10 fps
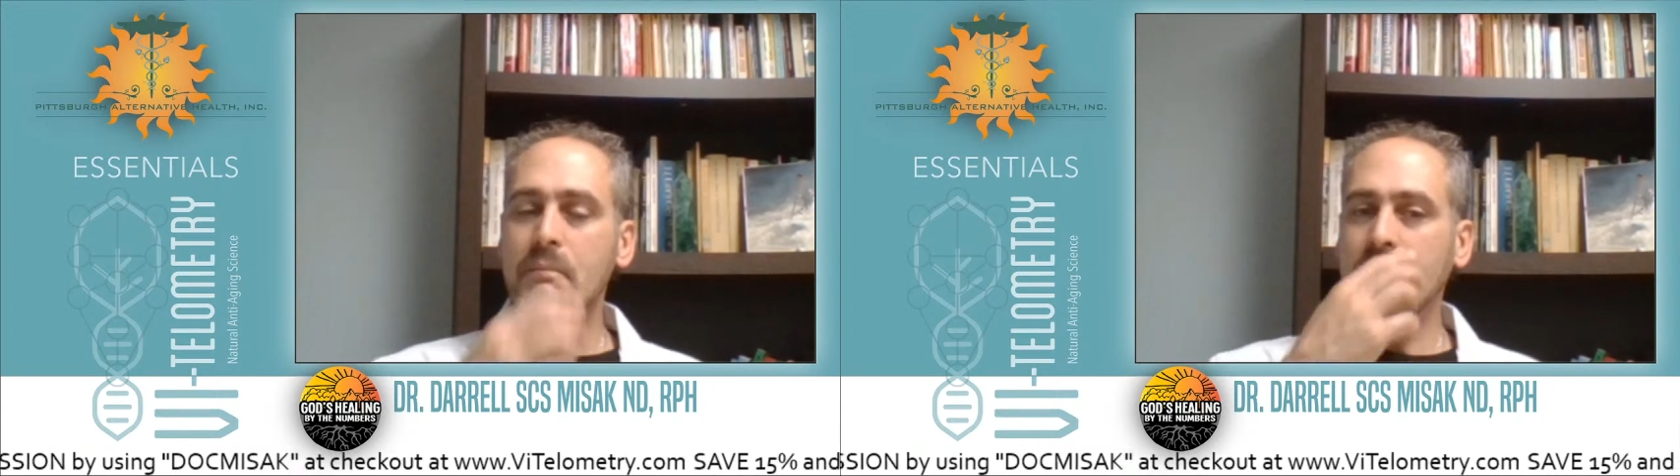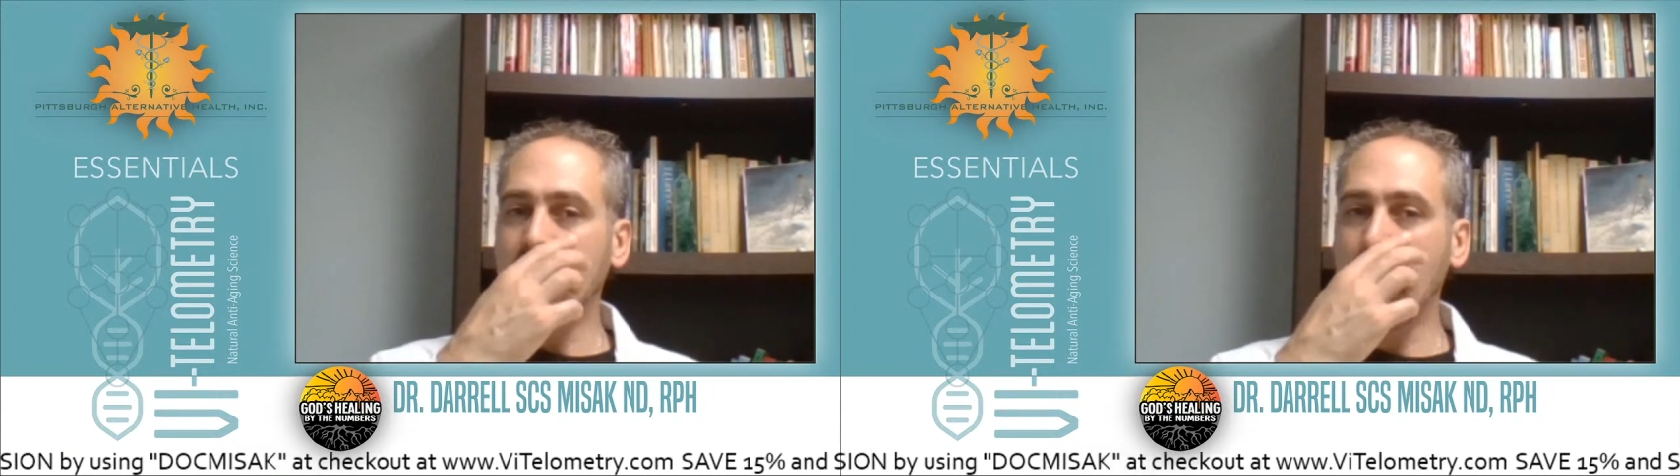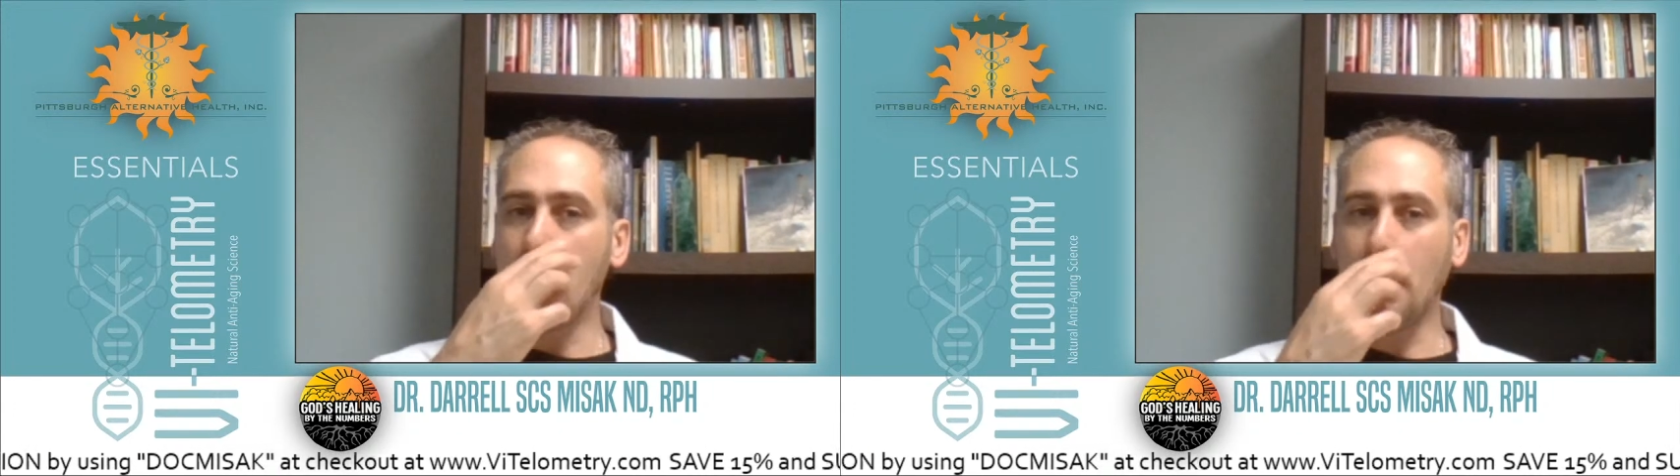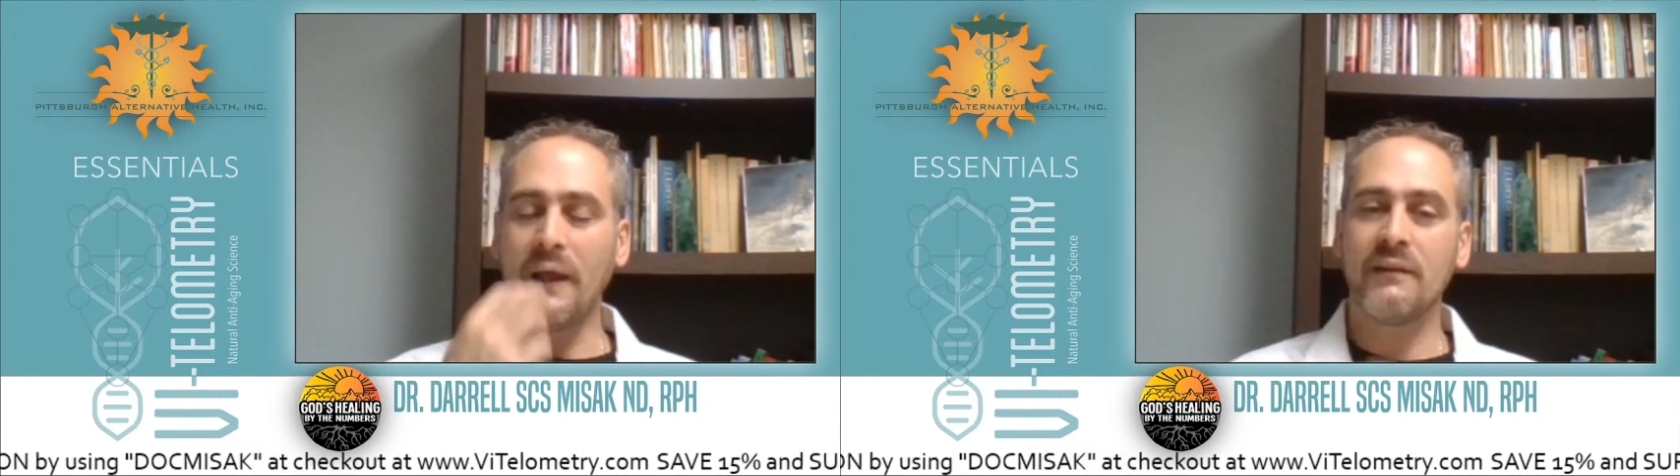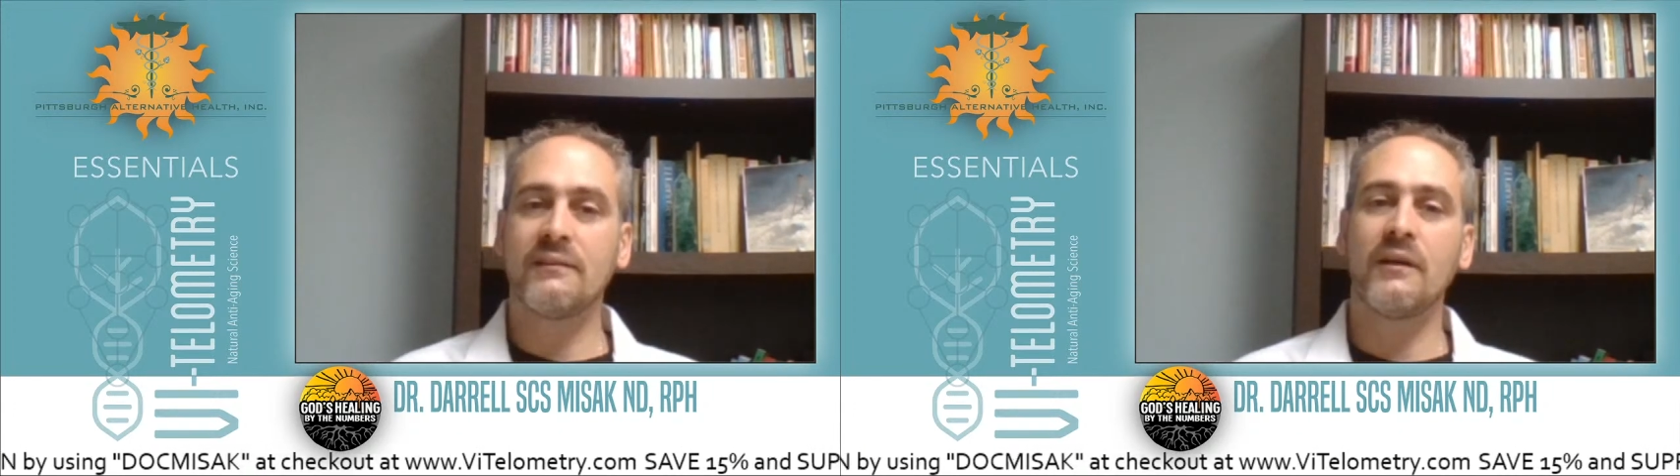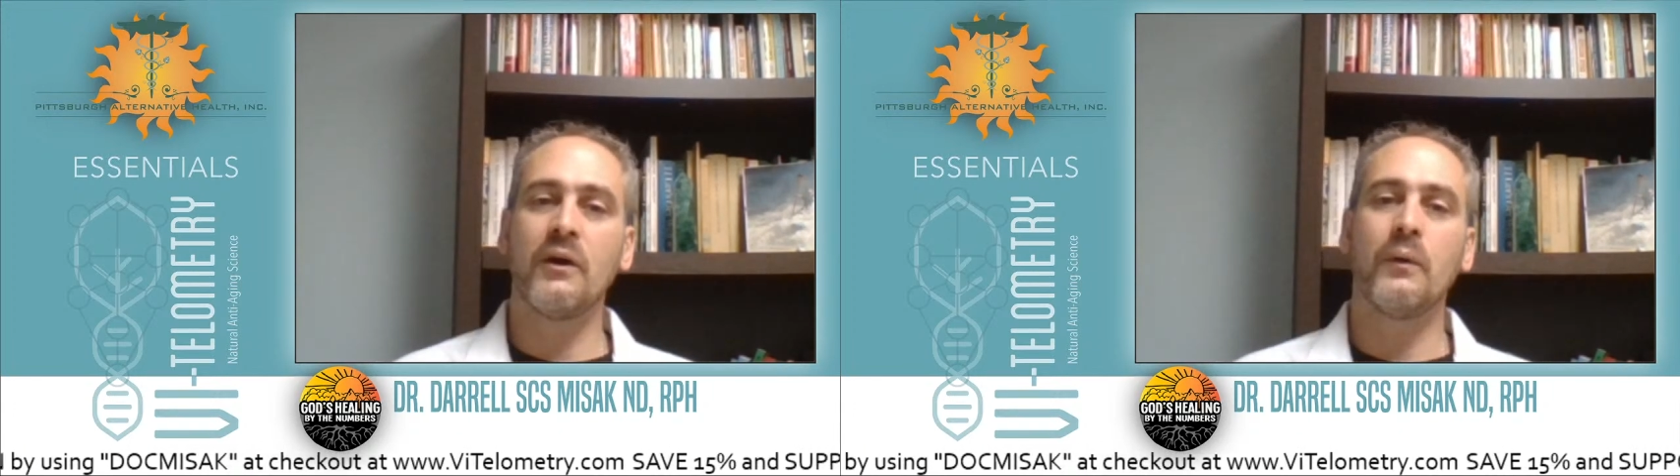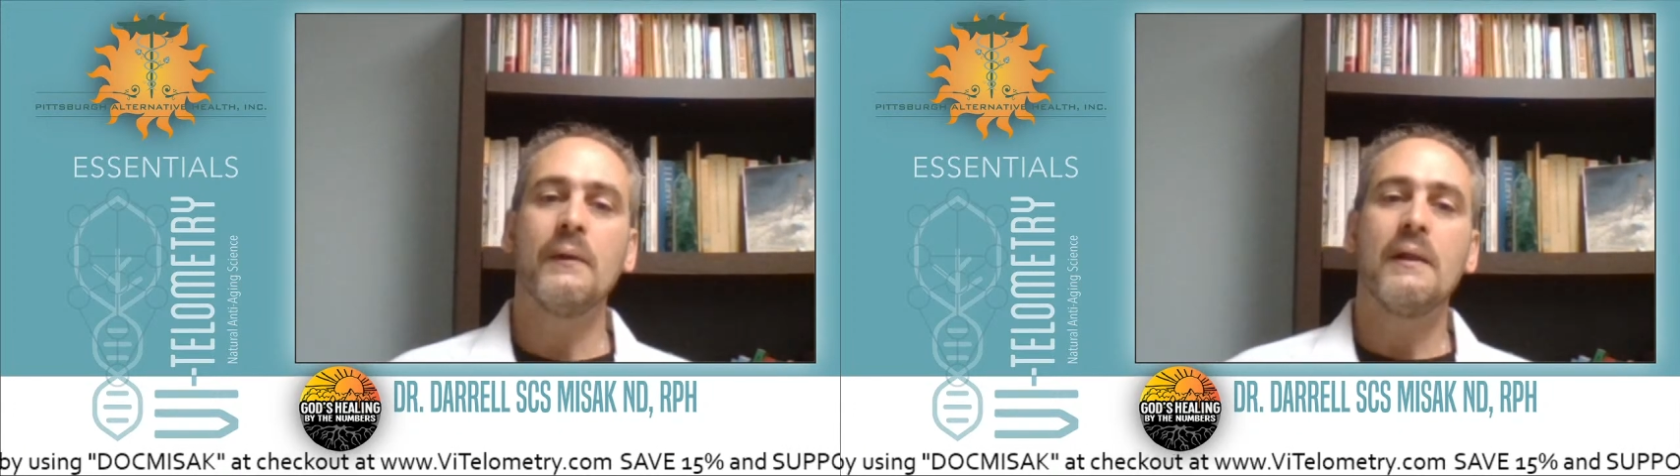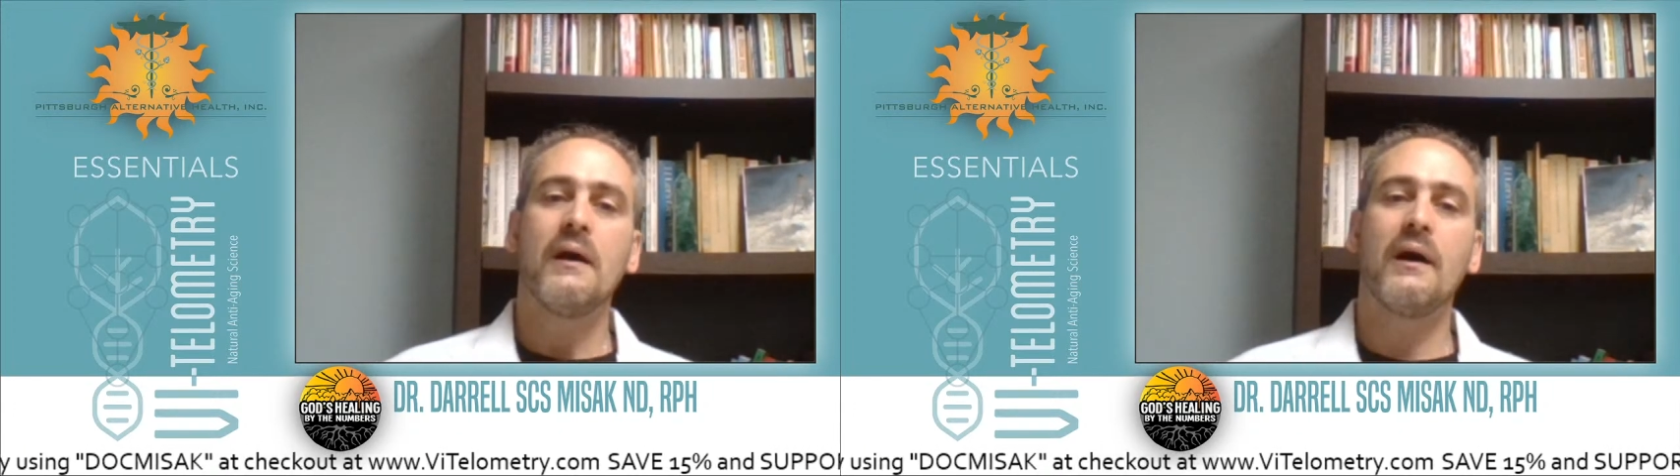And so
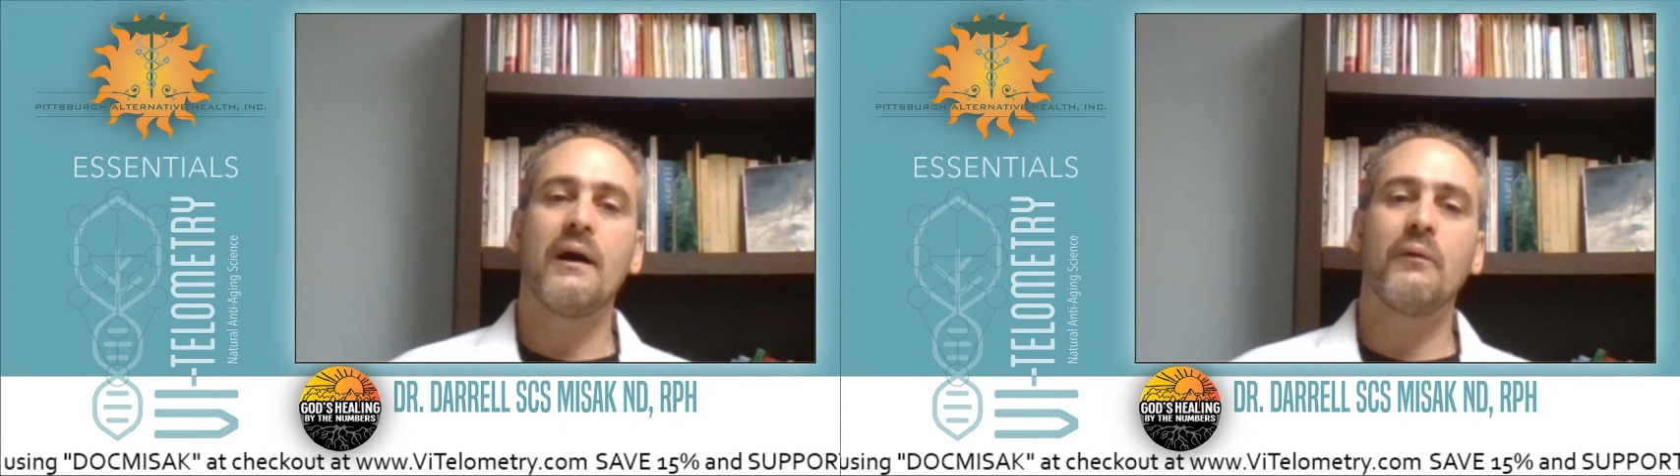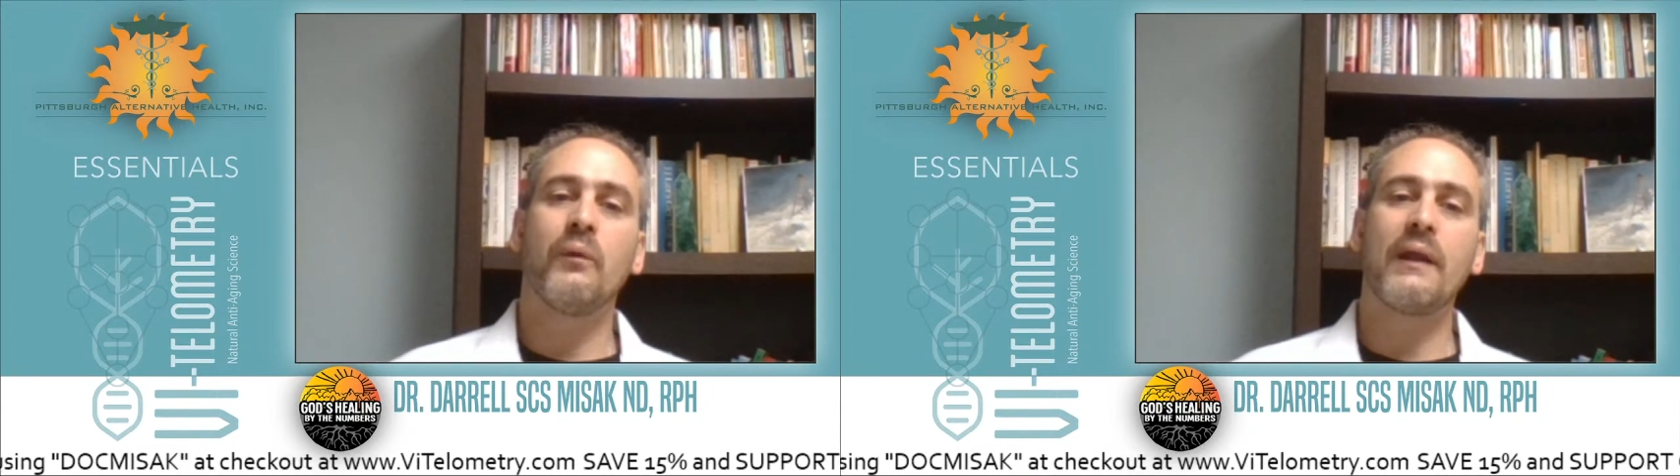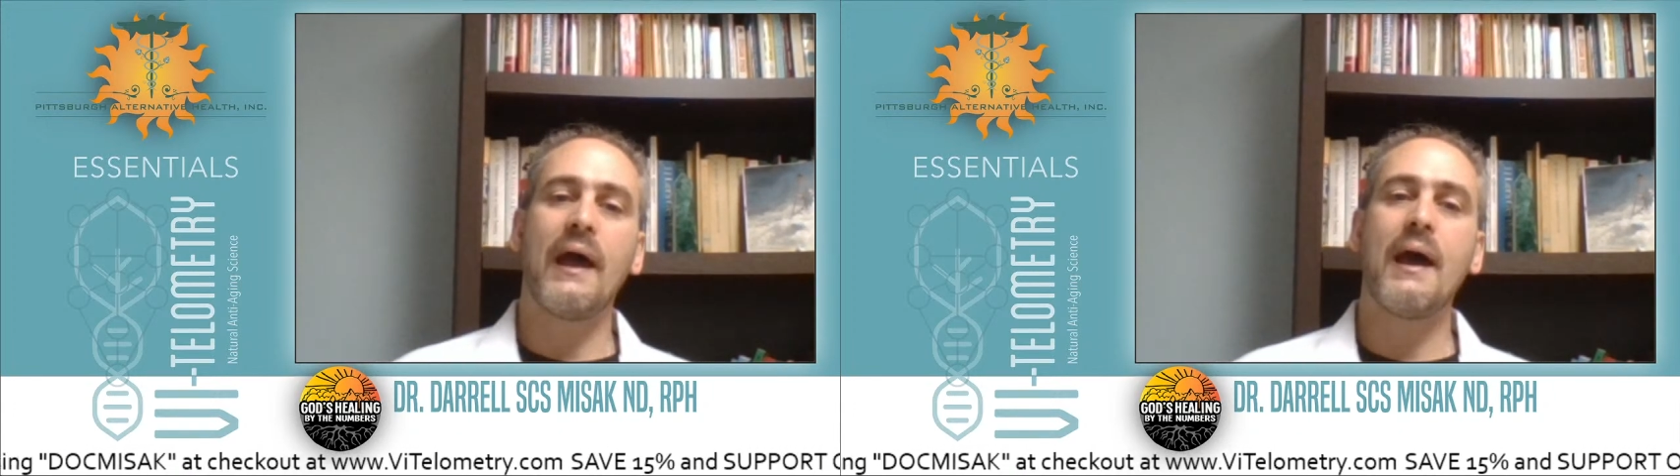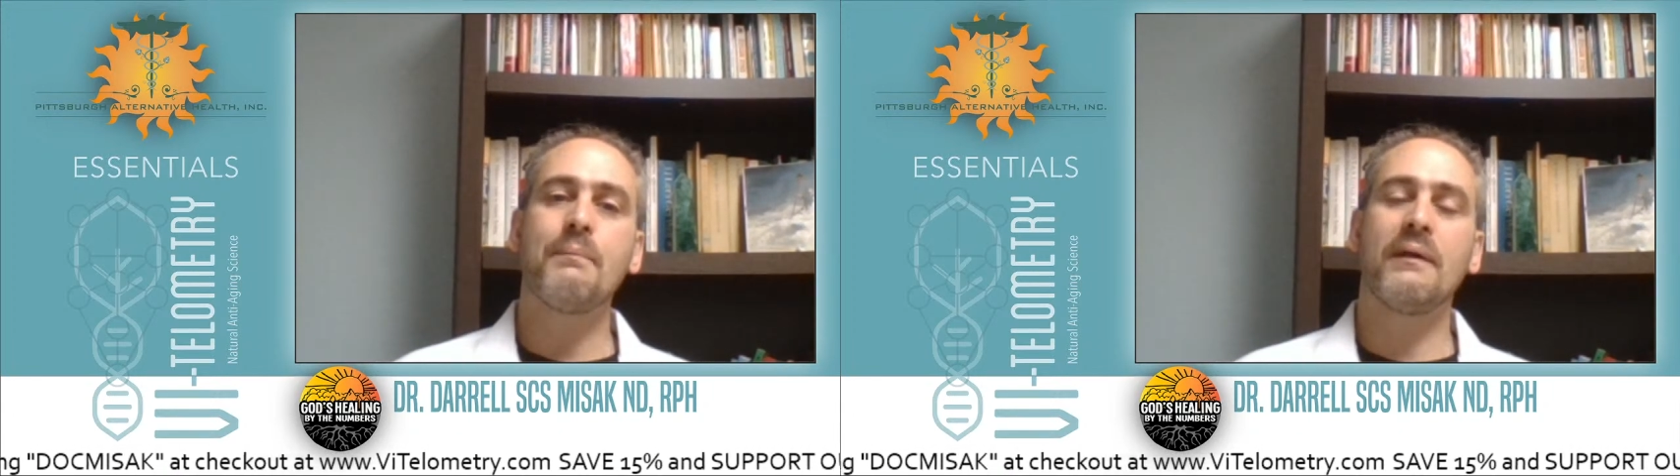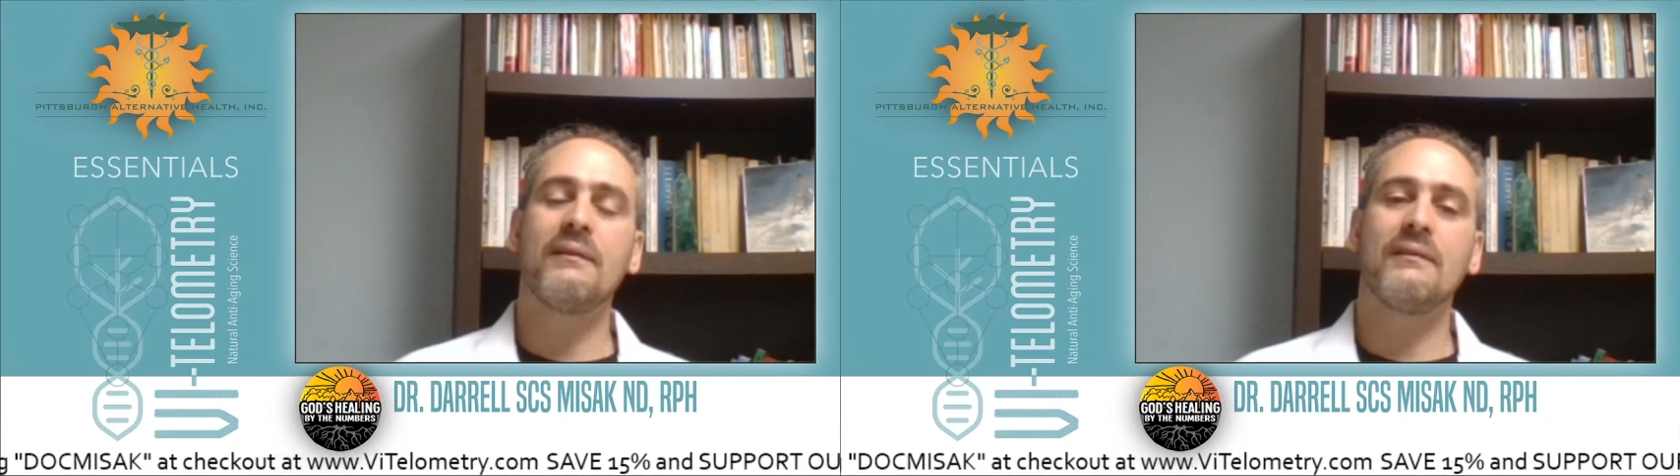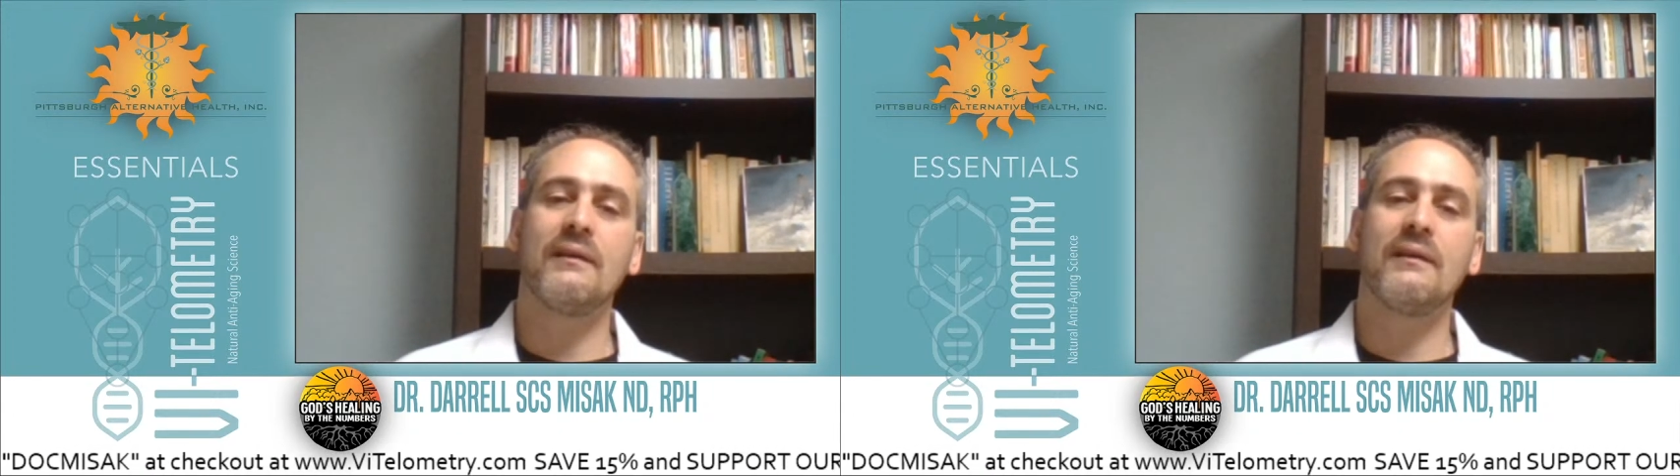what happens